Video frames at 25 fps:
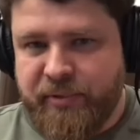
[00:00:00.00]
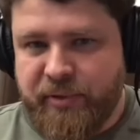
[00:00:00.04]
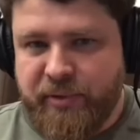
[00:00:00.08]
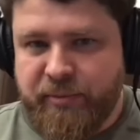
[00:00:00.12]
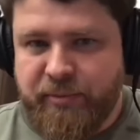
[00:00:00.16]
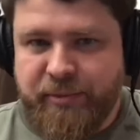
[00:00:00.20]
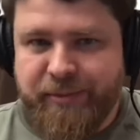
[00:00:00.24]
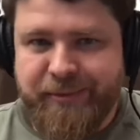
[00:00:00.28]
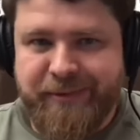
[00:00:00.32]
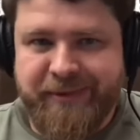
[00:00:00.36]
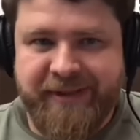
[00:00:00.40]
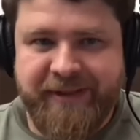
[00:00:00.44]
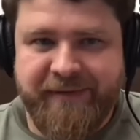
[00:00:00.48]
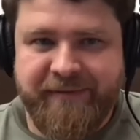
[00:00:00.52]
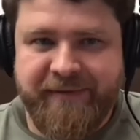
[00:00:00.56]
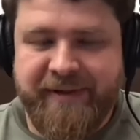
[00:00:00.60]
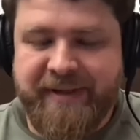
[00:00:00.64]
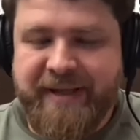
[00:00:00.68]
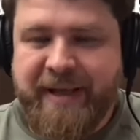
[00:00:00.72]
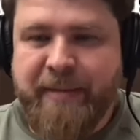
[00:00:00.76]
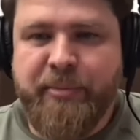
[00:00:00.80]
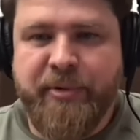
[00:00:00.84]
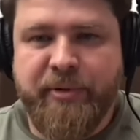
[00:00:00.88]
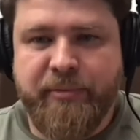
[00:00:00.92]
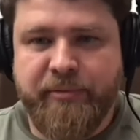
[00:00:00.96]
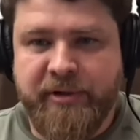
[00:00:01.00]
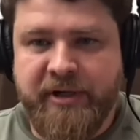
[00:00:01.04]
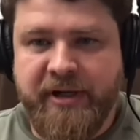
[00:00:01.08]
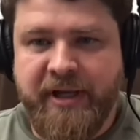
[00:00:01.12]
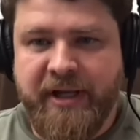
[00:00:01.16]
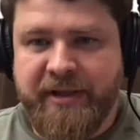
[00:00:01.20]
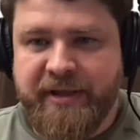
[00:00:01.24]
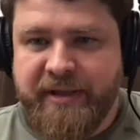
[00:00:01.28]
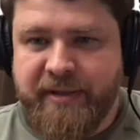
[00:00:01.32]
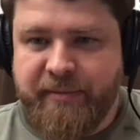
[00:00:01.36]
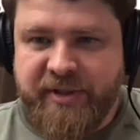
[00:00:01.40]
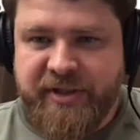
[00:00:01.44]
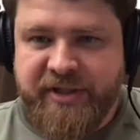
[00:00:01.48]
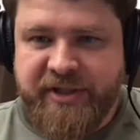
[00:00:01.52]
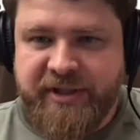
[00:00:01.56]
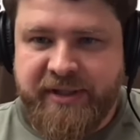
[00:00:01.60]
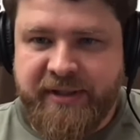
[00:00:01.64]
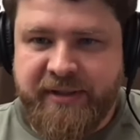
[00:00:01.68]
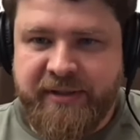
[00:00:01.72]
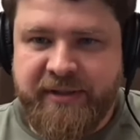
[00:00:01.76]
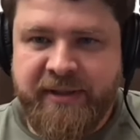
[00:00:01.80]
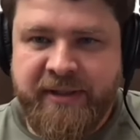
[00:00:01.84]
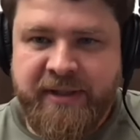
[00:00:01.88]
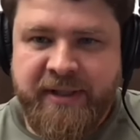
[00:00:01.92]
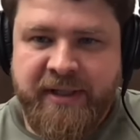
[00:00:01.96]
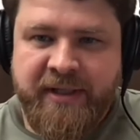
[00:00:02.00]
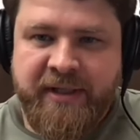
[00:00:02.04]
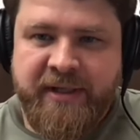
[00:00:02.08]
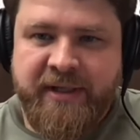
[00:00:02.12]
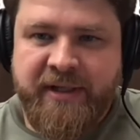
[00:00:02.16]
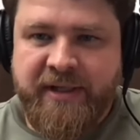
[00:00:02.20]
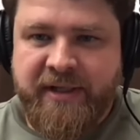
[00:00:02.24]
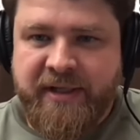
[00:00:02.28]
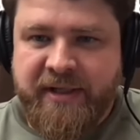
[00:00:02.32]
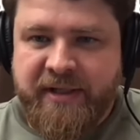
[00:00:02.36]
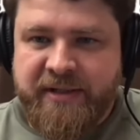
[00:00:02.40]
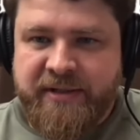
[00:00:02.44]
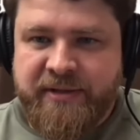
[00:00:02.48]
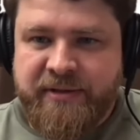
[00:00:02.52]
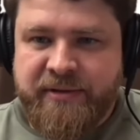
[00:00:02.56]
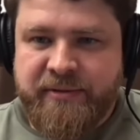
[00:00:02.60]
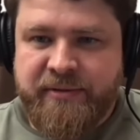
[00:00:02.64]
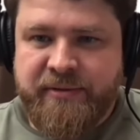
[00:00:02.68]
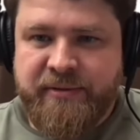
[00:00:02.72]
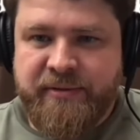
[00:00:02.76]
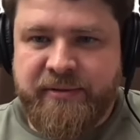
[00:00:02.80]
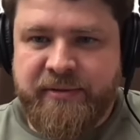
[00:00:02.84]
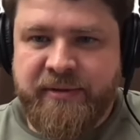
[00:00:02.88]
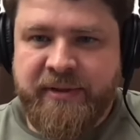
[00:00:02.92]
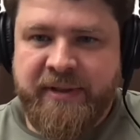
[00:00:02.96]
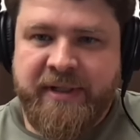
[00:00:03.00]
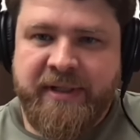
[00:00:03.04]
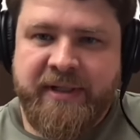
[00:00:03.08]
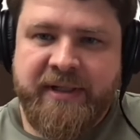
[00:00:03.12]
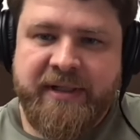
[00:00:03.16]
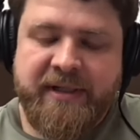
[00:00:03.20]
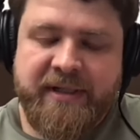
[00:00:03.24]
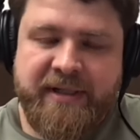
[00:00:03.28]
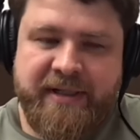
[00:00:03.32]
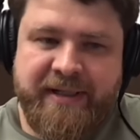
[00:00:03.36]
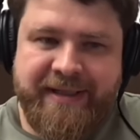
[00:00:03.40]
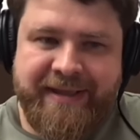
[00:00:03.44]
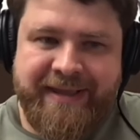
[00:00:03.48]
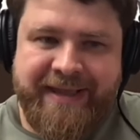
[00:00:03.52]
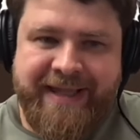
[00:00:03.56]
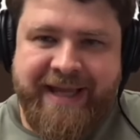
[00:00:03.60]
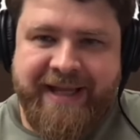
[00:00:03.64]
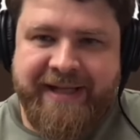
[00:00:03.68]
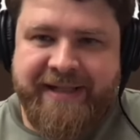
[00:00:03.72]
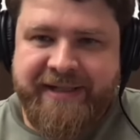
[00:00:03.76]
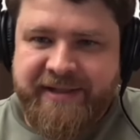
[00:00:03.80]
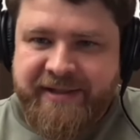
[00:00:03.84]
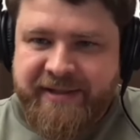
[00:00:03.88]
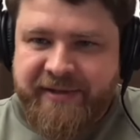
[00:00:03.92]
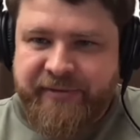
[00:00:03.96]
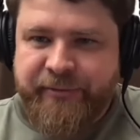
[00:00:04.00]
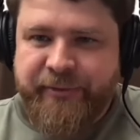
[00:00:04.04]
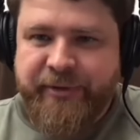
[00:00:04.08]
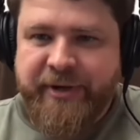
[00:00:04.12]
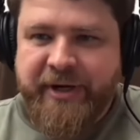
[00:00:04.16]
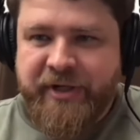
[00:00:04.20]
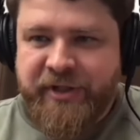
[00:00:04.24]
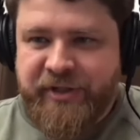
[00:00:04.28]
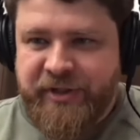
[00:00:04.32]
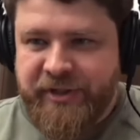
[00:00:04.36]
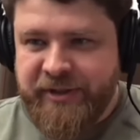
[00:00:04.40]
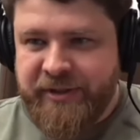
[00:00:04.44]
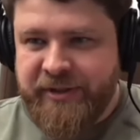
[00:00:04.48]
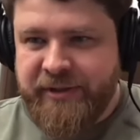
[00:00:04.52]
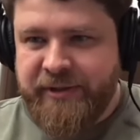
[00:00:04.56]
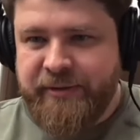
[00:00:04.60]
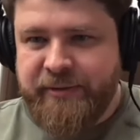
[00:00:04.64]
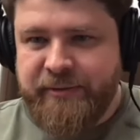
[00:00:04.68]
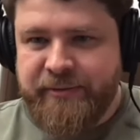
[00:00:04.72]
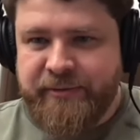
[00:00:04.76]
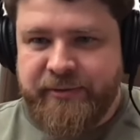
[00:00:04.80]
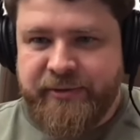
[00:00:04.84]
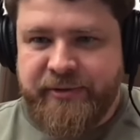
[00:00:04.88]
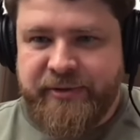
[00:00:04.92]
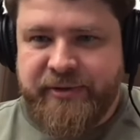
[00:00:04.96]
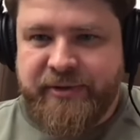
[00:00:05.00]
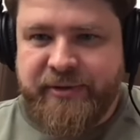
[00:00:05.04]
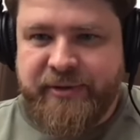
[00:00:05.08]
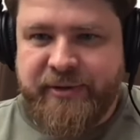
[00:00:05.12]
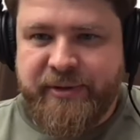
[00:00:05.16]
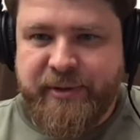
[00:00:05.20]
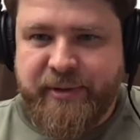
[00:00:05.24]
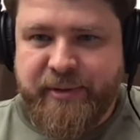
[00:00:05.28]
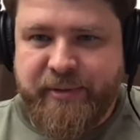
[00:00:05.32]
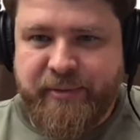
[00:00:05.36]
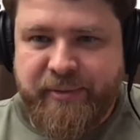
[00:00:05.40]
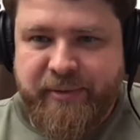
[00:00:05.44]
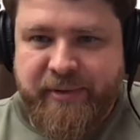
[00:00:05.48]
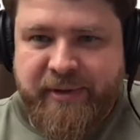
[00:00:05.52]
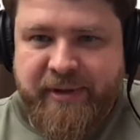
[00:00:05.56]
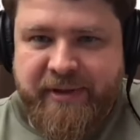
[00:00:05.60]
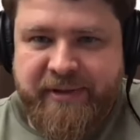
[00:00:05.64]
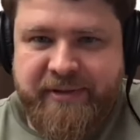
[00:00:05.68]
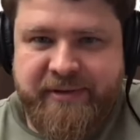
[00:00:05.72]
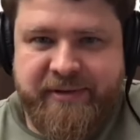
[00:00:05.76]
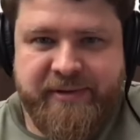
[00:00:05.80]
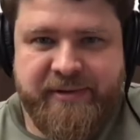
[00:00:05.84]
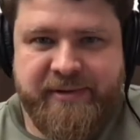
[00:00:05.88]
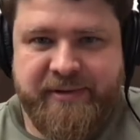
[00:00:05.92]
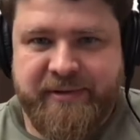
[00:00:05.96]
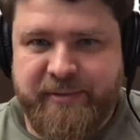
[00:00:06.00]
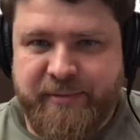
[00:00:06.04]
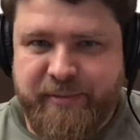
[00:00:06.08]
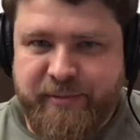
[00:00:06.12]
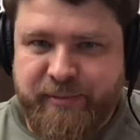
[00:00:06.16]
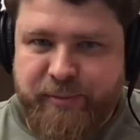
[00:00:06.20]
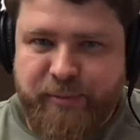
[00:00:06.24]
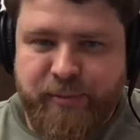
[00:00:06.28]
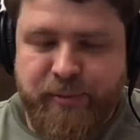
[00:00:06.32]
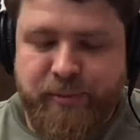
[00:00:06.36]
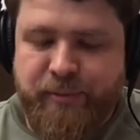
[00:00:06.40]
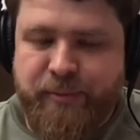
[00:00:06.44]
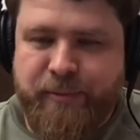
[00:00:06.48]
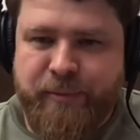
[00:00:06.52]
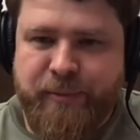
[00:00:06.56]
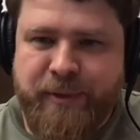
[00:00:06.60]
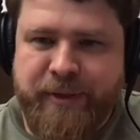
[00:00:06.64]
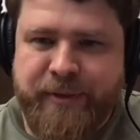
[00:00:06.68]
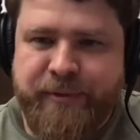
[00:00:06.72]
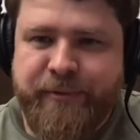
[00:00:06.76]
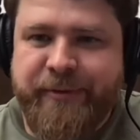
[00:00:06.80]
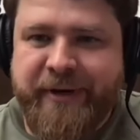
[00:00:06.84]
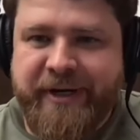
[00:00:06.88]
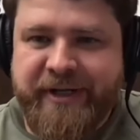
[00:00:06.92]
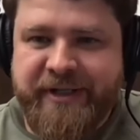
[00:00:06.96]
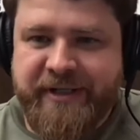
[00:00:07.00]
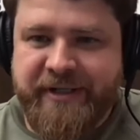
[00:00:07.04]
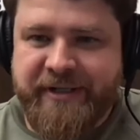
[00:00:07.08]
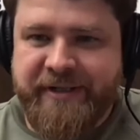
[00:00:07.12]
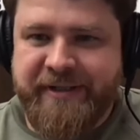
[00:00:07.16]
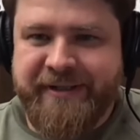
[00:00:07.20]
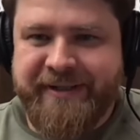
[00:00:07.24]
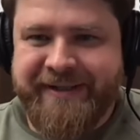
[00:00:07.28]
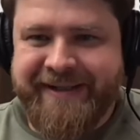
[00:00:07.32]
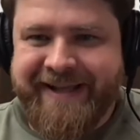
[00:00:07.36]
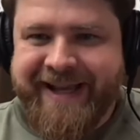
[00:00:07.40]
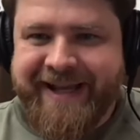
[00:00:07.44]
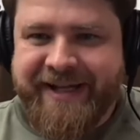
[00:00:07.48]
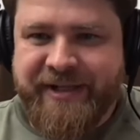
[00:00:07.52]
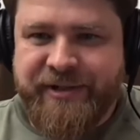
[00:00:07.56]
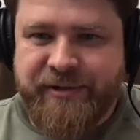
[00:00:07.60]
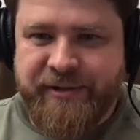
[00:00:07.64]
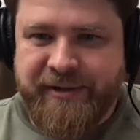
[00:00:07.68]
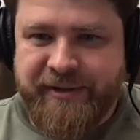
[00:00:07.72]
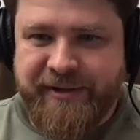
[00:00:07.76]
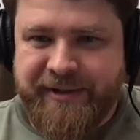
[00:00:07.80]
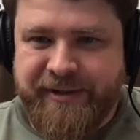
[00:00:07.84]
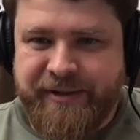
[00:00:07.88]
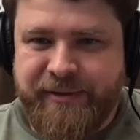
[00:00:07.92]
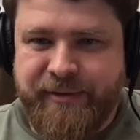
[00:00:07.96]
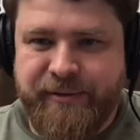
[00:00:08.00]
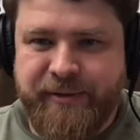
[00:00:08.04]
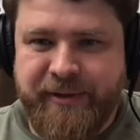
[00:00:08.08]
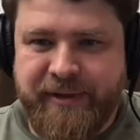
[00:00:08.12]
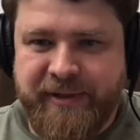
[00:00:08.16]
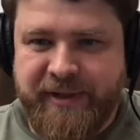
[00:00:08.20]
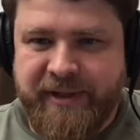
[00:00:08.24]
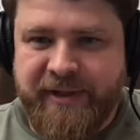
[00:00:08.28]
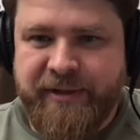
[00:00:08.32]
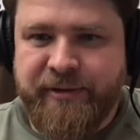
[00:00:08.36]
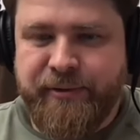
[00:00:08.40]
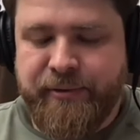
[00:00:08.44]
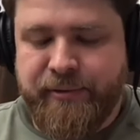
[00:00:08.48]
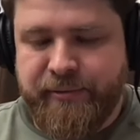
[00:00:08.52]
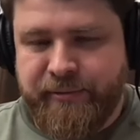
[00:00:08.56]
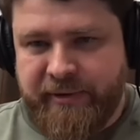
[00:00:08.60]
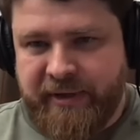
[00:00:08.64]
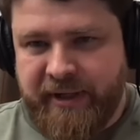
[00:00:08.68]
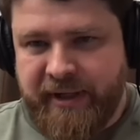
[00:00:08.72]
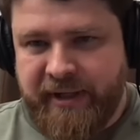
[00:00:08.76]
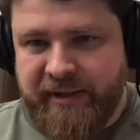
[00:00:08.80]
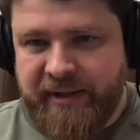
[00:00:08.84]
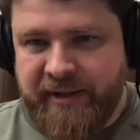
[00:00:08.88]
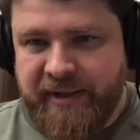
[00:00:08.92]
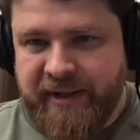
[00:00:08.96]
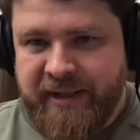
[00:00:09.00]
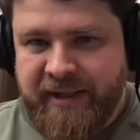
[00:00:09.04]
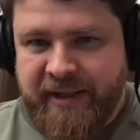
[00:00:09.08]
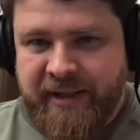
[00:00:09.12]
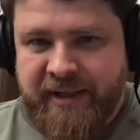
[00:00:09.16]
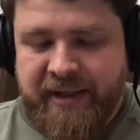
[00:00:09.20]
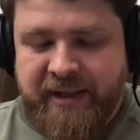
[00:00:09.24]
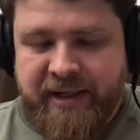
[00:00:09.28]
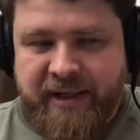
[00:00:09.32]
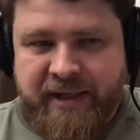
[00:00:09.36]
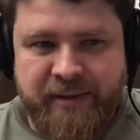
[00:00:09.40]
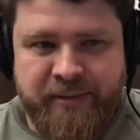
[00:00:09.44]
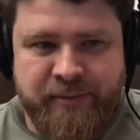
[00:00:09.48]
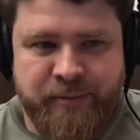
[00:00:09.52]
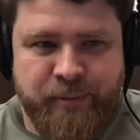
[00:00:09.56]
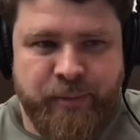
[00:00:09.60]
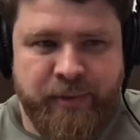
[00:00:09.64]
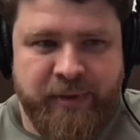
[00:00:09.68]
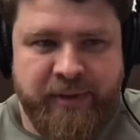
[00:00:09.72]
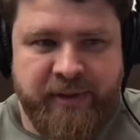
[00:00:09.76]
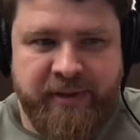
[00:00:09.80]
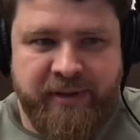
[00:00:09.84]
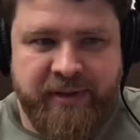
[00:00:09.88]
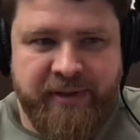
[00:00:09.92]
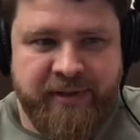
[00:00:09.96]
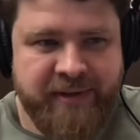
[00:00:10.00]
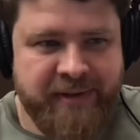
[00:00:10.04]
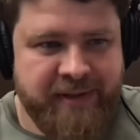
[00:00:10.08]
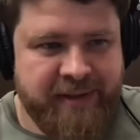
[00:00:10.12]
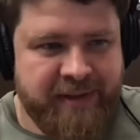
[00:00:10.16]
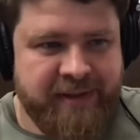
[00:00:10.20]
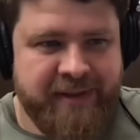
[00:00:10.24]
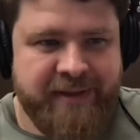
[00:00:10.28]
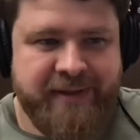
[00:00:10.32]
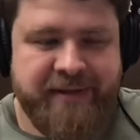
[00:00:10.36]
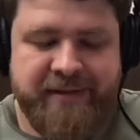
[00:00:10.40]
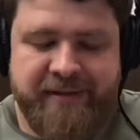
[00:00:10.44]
probably even a propaganda machine to let Russian users know that what Russians actually do in Ukraine. And we